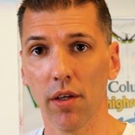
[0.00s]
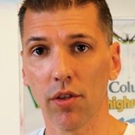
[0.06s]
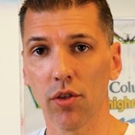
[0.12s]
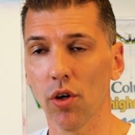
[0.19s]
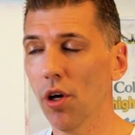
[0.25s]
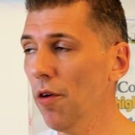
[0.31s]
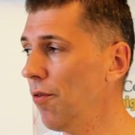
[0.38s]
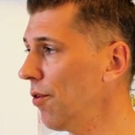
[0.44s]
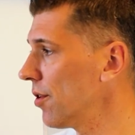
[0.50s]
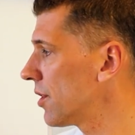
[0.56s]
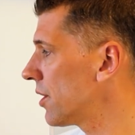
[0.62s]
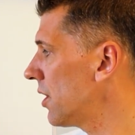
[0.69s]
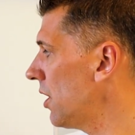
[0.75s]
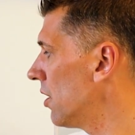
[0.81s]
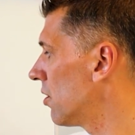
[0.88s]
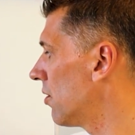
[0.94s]
So if you
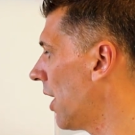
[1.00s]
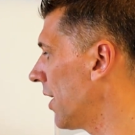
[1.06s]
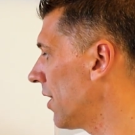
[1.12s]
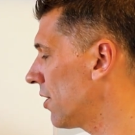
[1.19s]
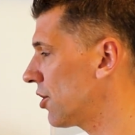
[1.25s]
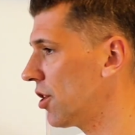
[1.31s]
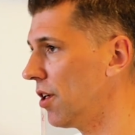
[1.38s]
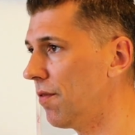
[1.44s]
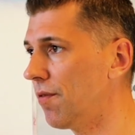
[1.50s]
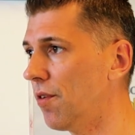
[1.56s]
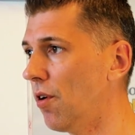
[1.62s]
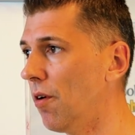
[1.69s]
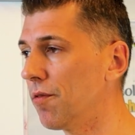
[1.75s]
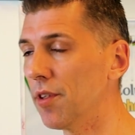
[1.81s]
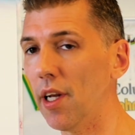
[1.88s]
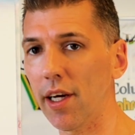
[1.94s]
see a right shift
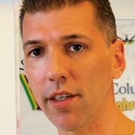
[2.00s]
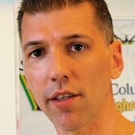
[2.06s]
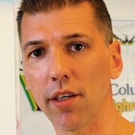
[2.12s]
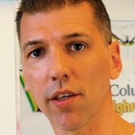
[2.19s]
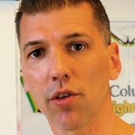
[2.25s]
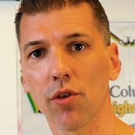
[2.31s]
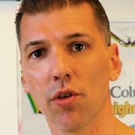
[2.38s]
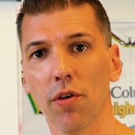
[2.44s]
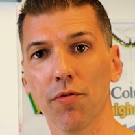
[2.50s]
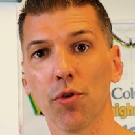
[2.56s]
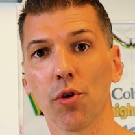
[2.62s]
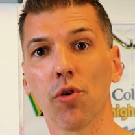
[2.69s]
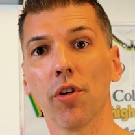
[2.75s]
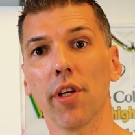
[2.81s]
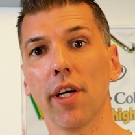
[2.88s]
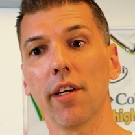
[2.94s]
of the lactate curve,
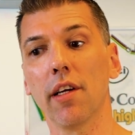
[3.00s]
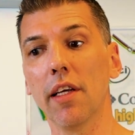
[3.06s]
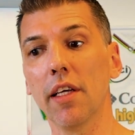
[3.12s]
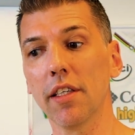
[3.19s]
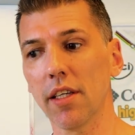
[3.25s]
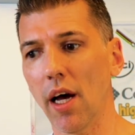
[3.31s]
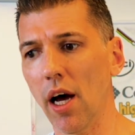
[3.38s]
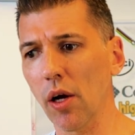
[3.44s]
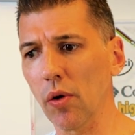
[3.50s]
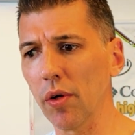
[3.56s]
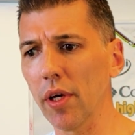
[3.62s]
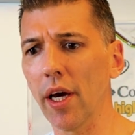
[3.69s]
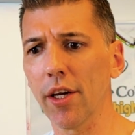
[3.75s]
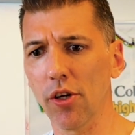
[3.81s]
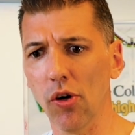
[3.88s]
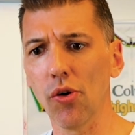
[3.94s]
you could at least argue,
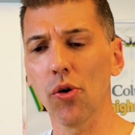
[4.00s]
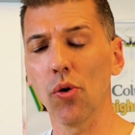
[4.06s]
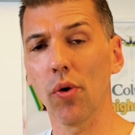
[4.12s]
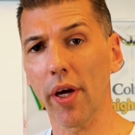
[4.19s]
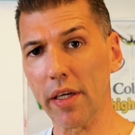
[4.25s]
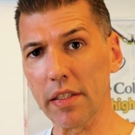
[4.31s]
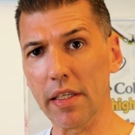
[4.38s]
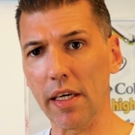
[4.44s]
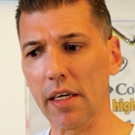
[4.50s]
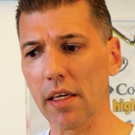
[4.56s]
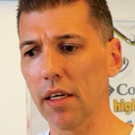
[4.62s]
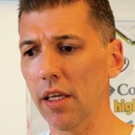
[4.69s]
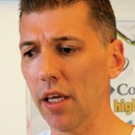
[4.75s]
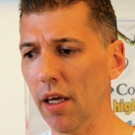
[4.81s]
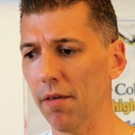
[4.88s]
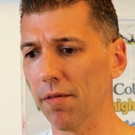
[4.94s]
yeah, I don't know
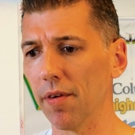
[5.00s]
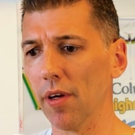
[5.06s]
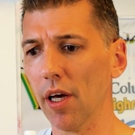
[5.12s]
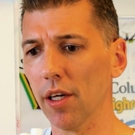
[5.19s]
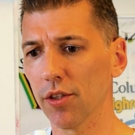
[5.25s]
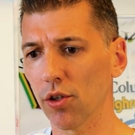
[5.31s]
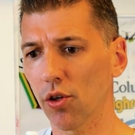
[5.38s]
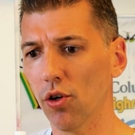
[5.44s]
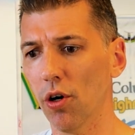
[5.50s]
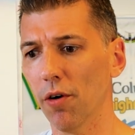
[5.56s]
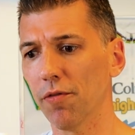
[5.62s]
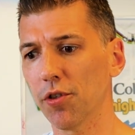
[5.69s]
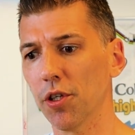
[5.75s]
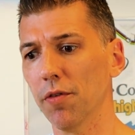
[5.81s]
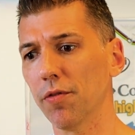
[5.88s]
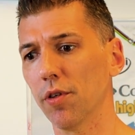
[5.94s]
exactly if the
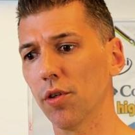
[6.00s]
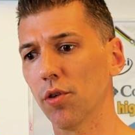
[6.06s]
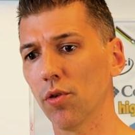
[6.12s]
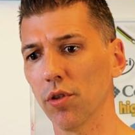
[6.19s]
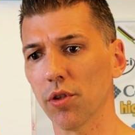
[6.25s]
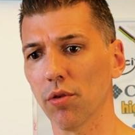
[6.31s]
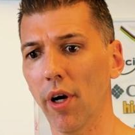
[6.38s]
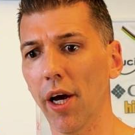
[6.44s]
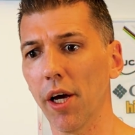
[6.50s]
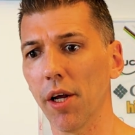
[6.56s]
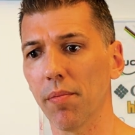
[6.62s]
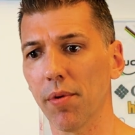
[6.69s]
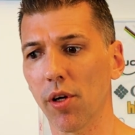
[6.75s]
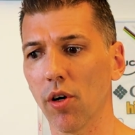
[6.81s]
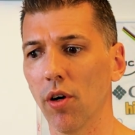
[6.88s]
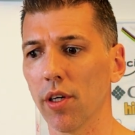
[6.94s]
curve shifted to the
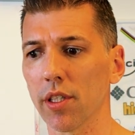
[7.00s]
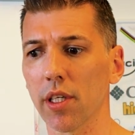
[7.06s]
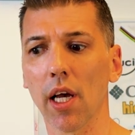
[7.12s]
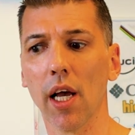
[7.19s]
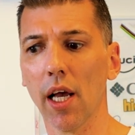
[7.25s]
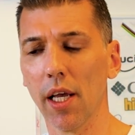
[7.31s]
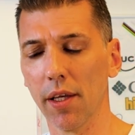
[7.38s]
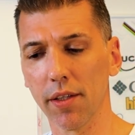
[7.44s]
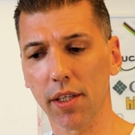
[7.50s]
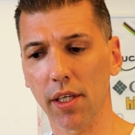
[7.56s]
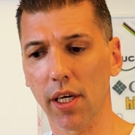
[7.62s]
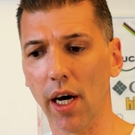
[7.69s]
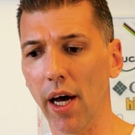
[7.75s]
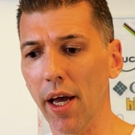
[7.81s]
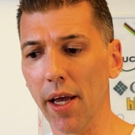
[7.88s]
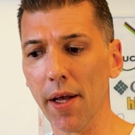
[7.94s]
right because the
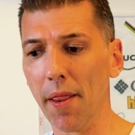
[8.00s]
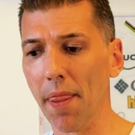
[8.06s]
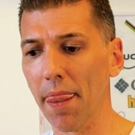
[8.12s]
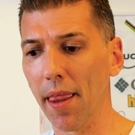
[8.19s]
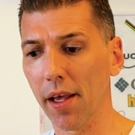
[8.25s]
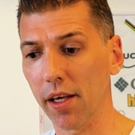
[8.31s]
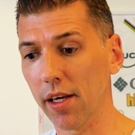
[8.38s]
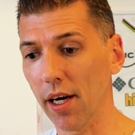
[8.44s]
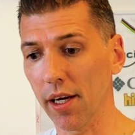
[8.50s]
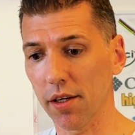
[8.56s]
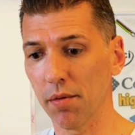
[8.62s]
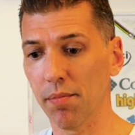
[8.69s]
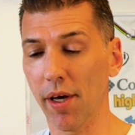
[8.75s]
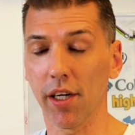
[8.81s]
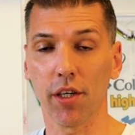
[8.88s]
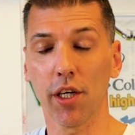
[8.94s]
guy got
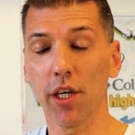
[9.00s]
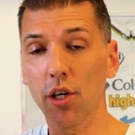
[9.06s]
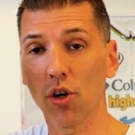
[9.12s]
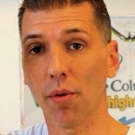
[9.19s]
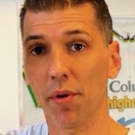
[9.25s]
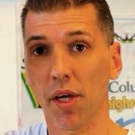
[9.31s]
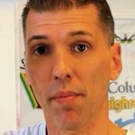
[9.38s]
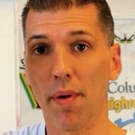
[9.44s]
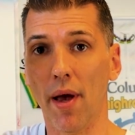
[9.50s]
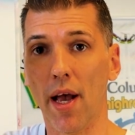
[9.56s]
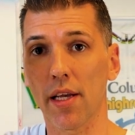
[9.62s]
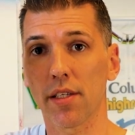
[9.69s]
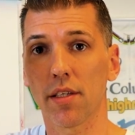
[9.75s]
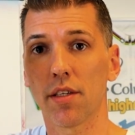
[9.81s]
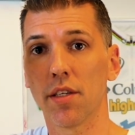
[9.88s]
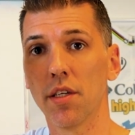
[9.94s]
a better aerobic
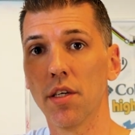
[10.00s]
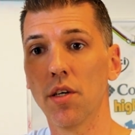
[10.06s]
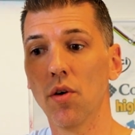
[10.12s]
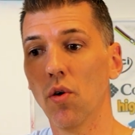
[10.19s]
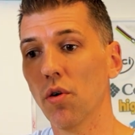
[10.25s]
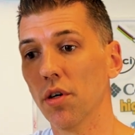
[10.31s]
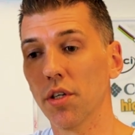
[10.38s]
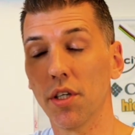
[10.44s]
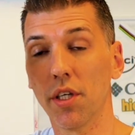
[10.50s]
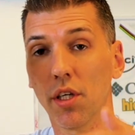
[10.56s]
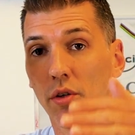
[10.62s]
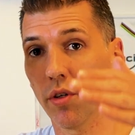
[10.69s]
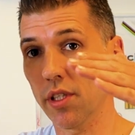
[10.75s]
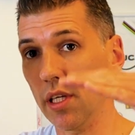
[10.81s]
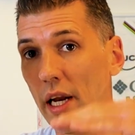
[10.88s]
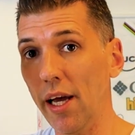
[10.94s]
capacity or a
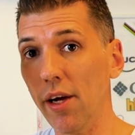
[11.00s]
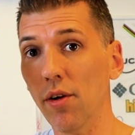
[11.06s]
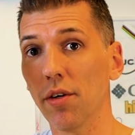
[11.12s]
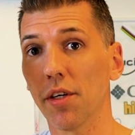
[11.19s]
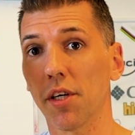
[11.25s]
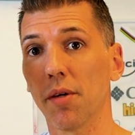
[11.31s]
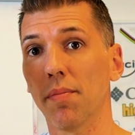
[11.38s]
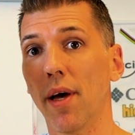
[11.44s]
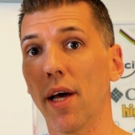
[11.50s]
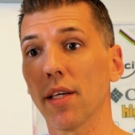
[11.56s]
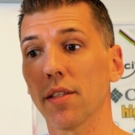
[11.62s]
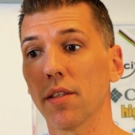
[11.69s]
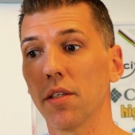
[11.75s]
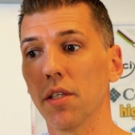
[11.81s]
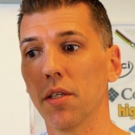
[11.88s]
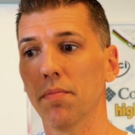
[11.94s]
decreased glycolytic
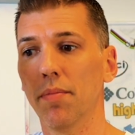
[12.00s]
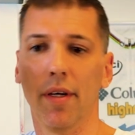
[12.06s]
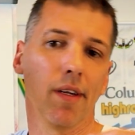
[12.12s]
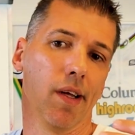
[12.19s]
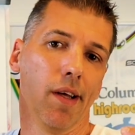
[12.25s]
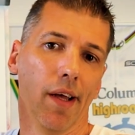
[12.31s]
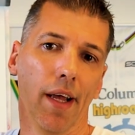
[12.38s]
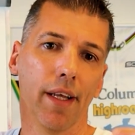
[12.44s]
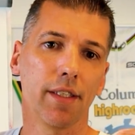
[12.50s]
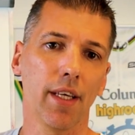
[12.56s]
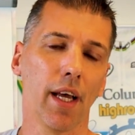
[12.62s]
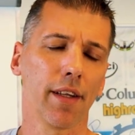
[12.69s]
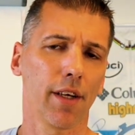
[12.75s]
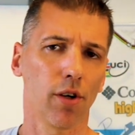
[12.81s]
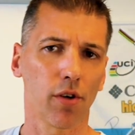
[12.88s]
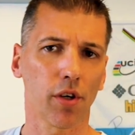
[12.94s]
capacity, but at the
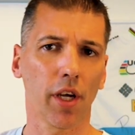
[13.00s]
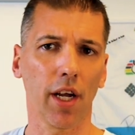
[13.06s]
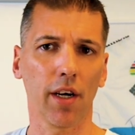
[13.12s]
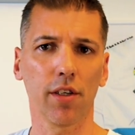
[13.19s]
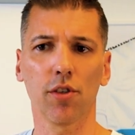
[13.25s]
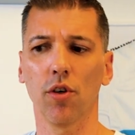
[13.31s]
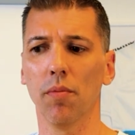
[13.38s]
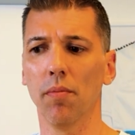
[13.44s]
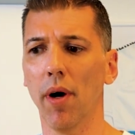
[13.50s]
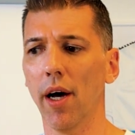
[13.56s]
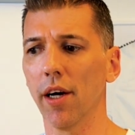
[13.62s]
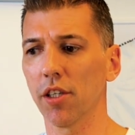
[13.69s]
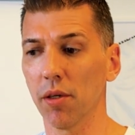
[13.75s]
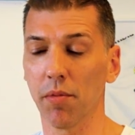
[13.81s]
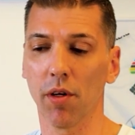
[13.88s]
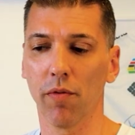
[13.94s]
end I don't care so
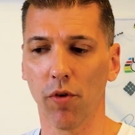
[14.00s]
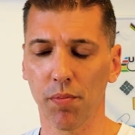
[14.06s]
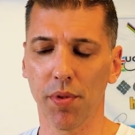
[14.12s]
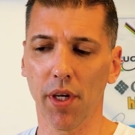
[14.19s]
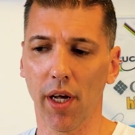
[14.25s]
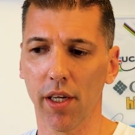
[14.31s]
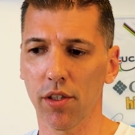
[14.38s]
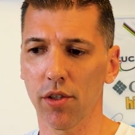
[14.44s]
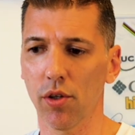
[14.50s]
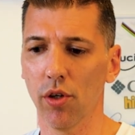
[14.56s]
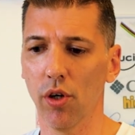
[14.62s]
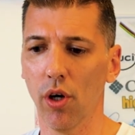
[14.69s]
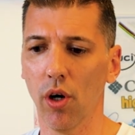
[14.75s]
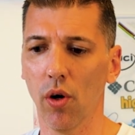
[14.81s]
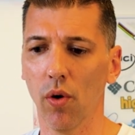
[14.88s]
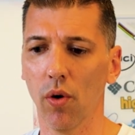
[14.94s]
much. I mean, it would be nice to
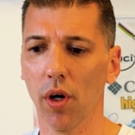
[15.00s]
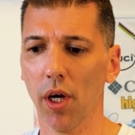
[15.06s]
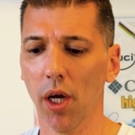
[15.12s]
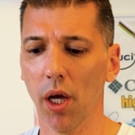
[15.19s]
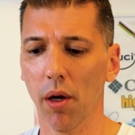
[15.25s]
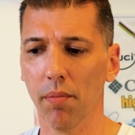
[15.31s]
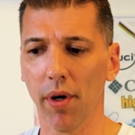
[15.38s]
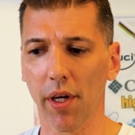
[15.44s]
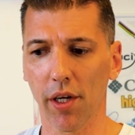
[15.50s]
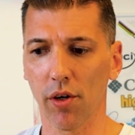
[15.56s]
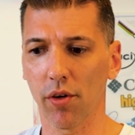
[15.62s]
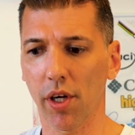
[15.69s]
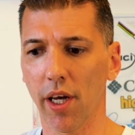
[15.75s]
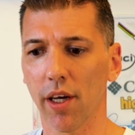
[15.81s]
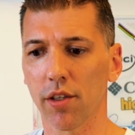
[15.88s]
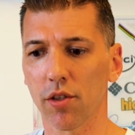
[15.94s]
know, but I
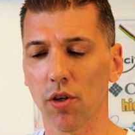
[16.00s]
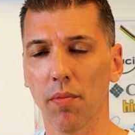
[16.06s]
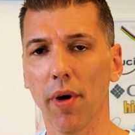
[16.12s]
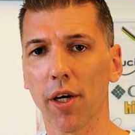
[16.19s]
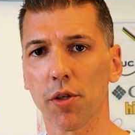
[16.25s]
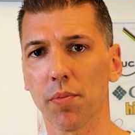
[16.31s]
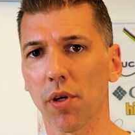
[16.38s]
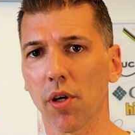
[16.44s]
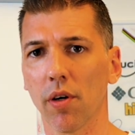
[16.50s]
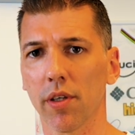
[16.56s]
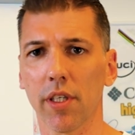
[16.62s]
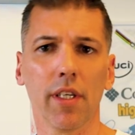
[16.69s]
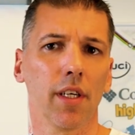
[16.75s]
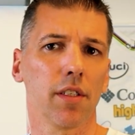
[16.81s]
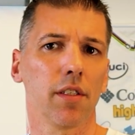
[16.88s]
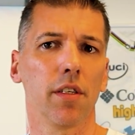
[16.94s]
don't care so much because
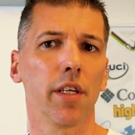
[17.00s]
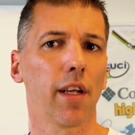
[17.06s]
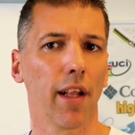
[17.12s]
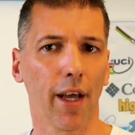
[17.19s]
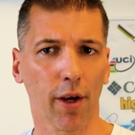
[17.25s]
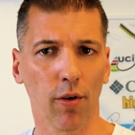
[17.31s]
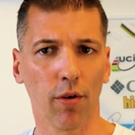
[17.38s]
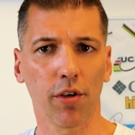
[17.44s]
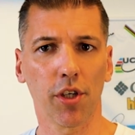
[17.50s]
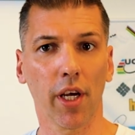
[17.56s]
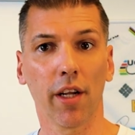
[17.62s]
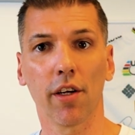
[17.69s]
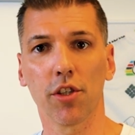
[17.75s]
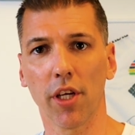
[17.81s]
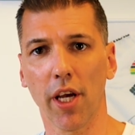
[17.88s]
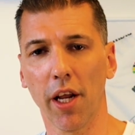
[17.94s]
he doesn't need glycolytic
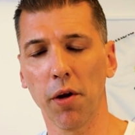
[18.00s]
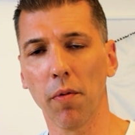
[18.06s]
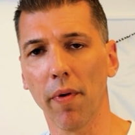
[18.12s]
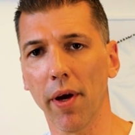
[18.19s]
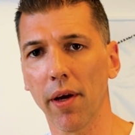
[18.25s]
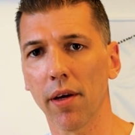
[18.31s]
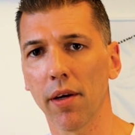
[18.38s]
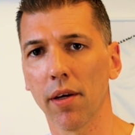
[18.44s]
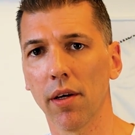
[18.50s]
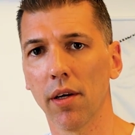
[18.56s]
energy anyway.